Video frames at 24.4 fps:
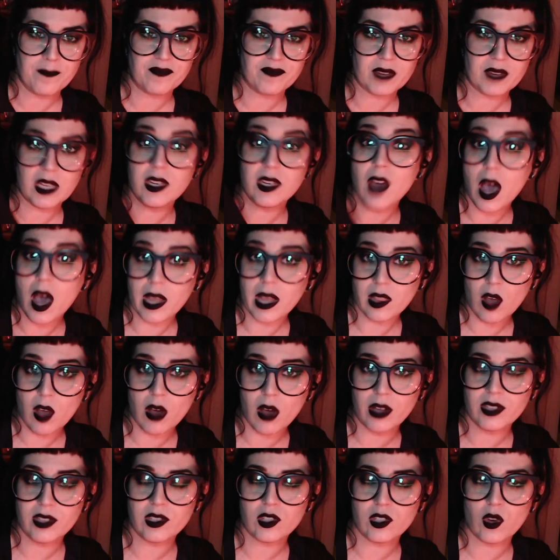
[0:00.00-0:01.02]

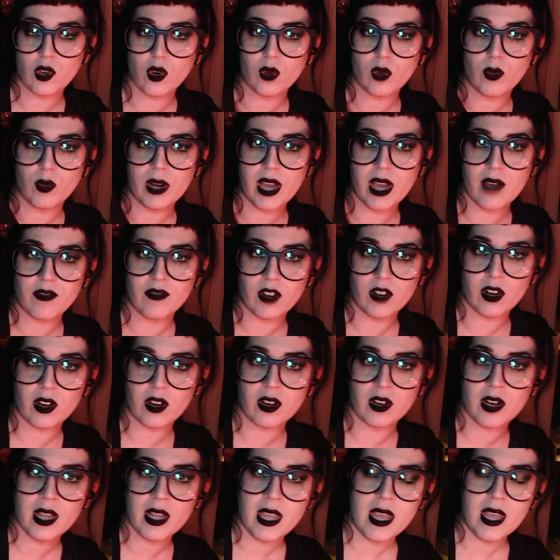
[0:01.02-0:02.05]
nylons or
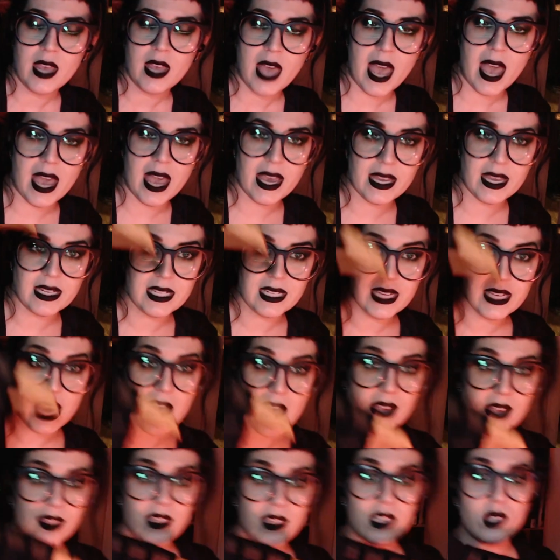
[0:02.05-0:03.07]
whatever. And
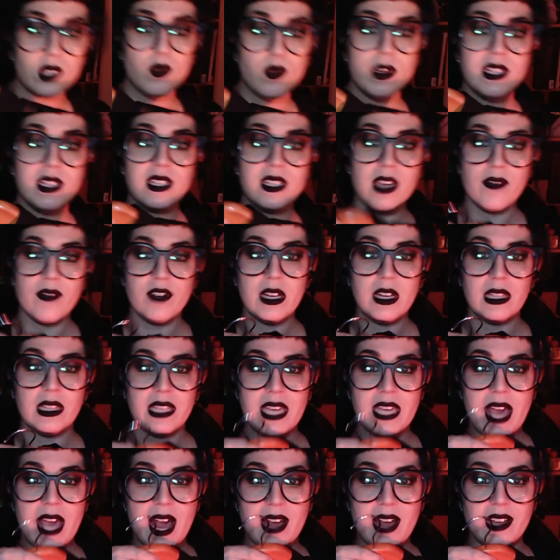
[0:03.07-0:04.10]
yeah, this one definitely
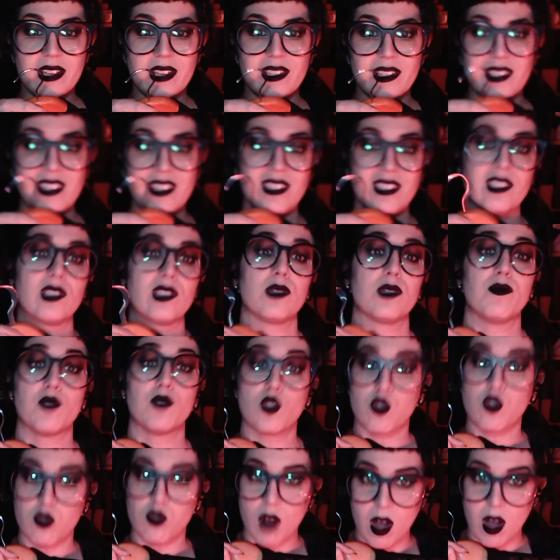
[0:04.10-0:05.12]
has some
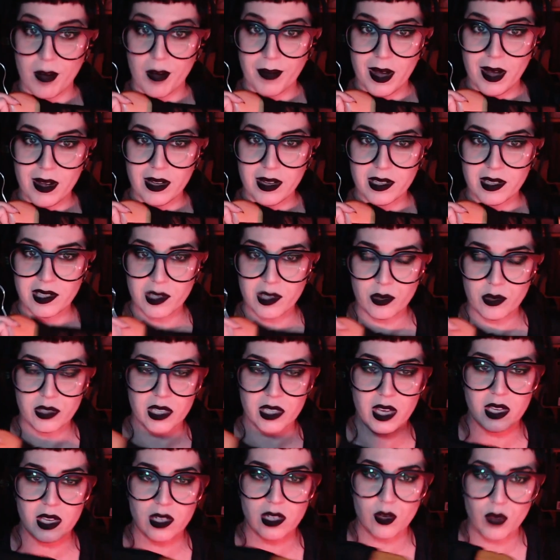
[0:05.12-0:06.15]
drama
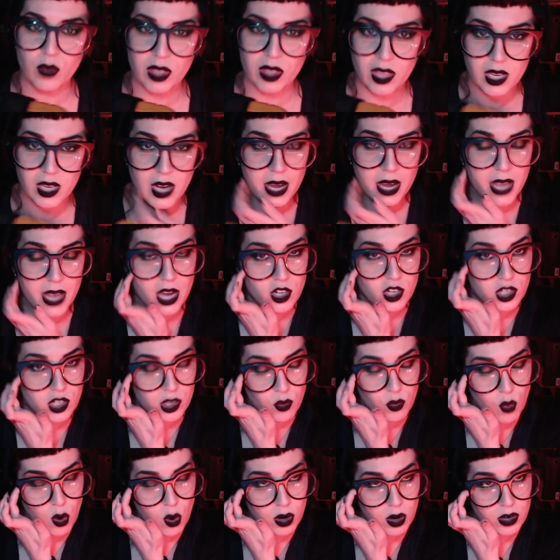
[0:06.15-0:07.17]
associated with it. I actually
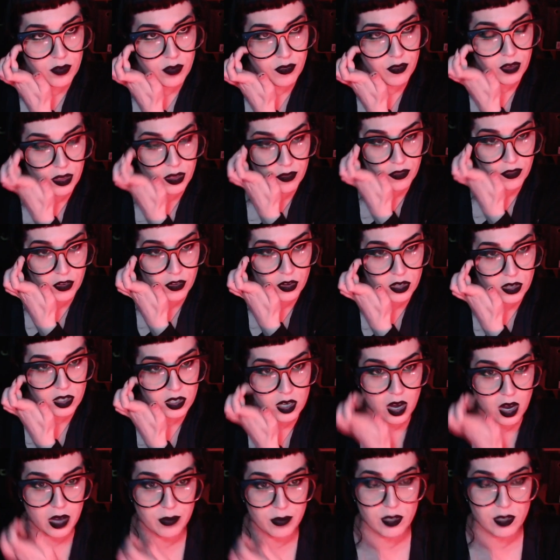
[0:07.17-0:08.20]
wore it for the first
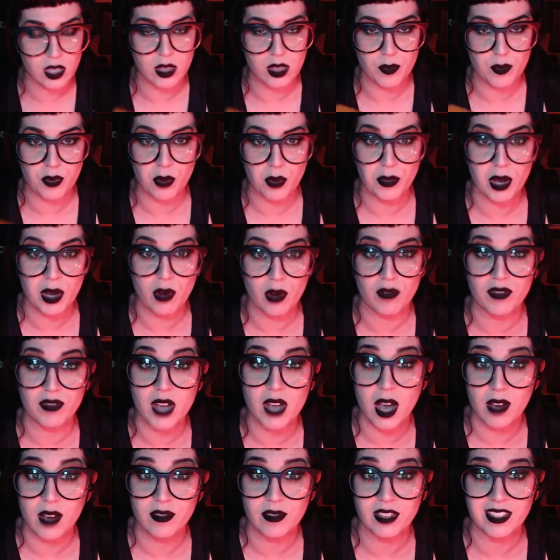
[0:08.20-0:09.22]
time to the premiere of
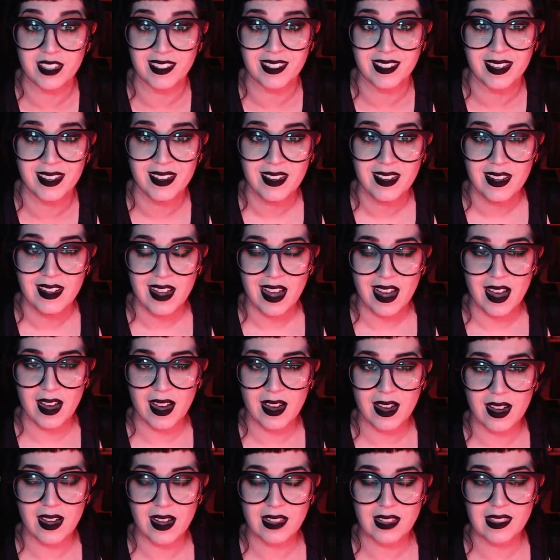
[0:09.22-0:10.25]
Coven
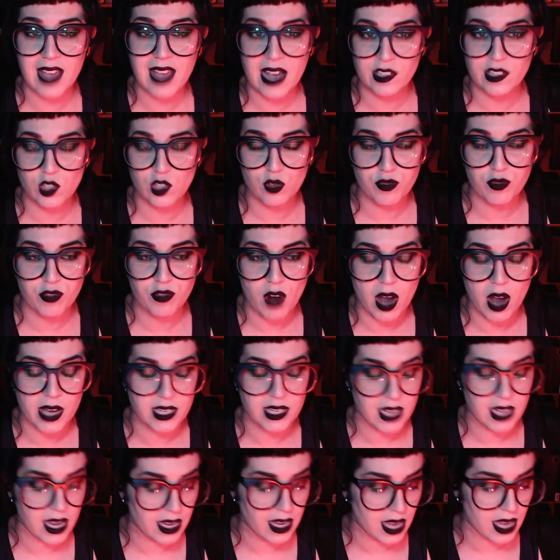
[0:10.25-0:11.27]
uh, last
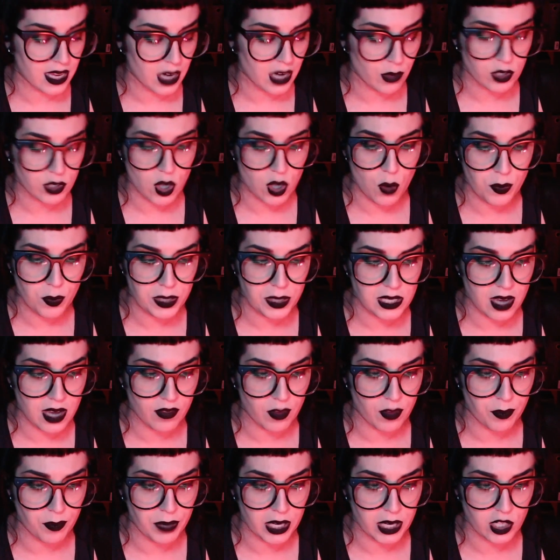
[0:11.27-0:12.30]
Friday, and I was hoping to have a
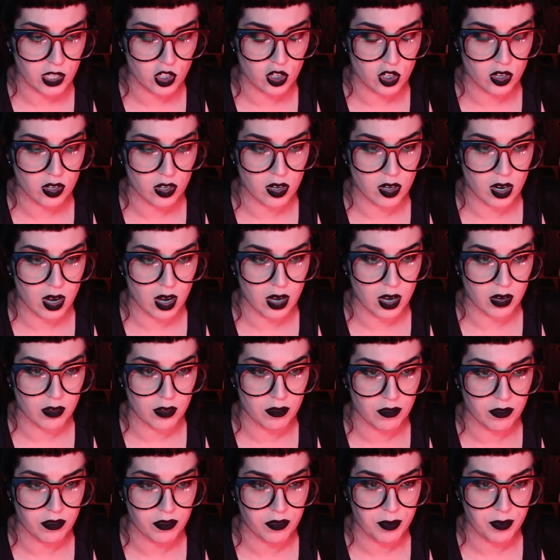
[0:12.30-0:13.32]
picture
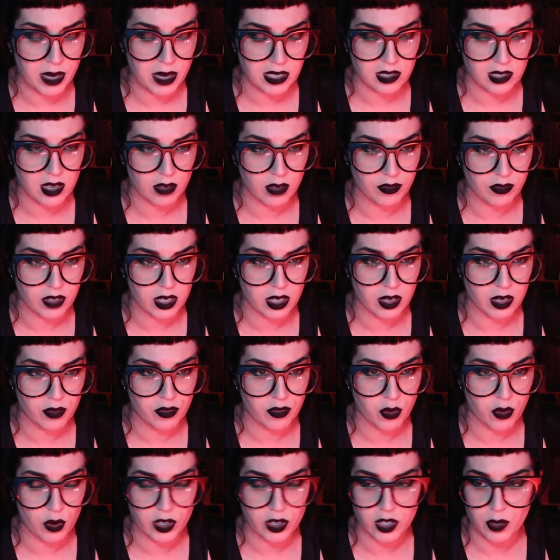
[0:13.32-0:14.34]
of myself in it
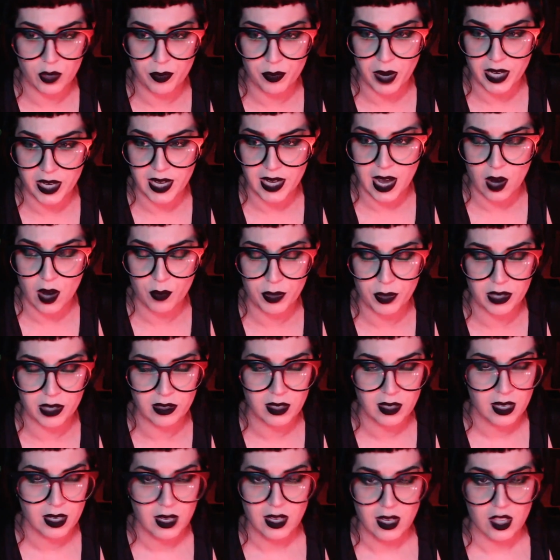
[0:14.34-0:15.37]
for you by now, but
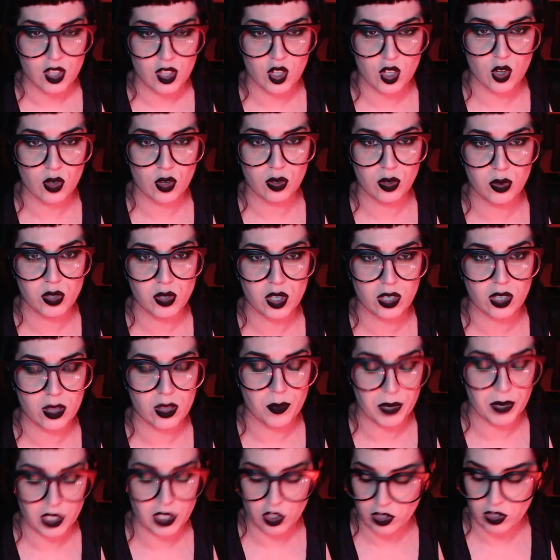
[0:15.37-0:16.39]
the girl who took the
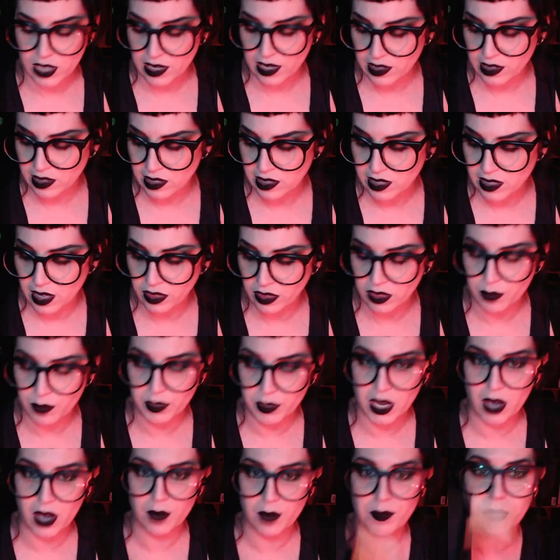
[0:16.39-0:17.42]
pictures hasn't sent them
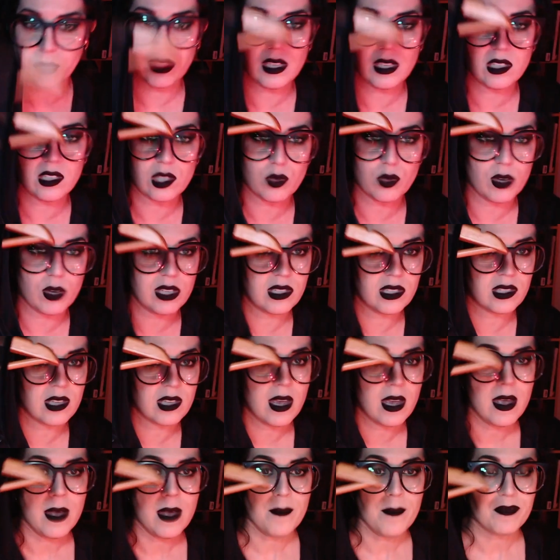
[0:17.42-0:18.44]
yet. But this was,
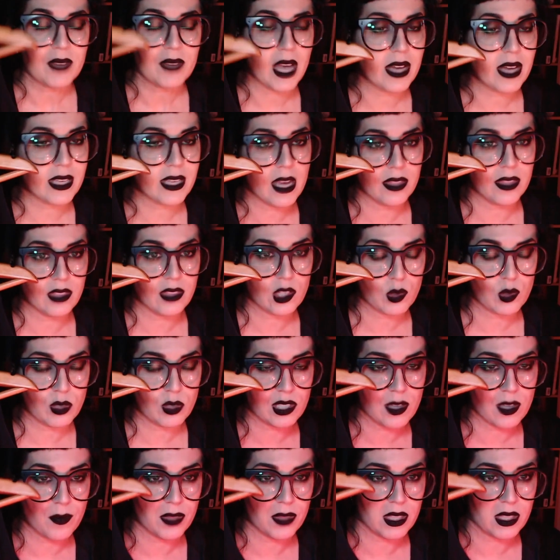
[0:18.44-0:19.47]
again, this was
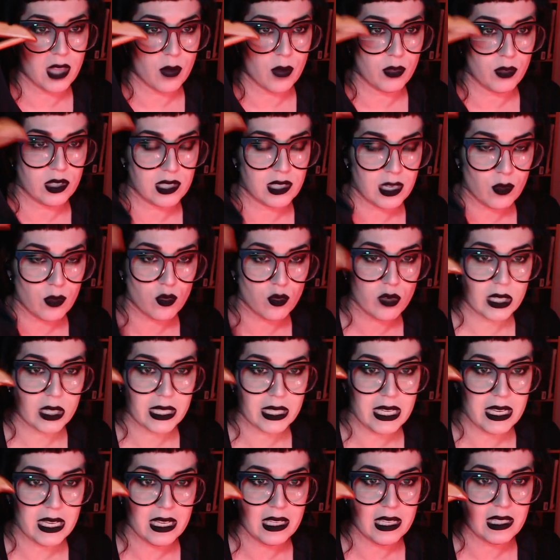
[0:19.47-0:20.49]
something that was really
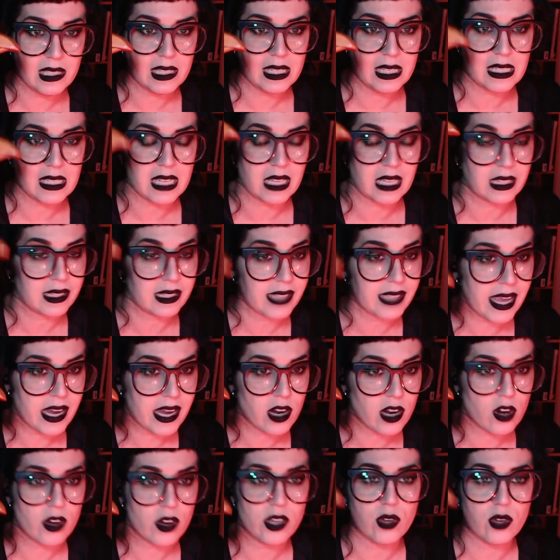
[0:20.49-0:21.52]
easy to
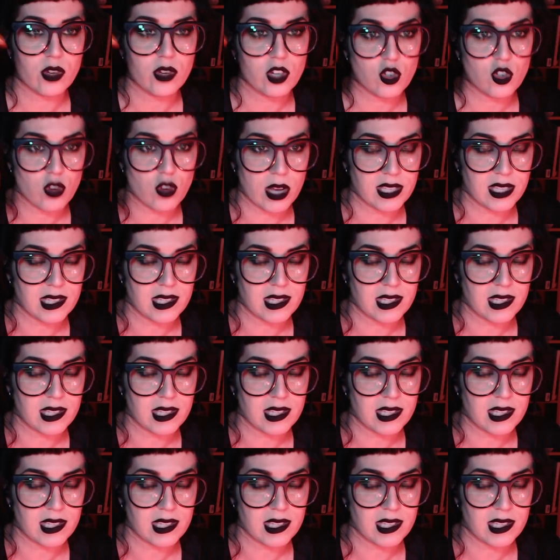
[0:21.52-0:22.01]
layer. You can dress it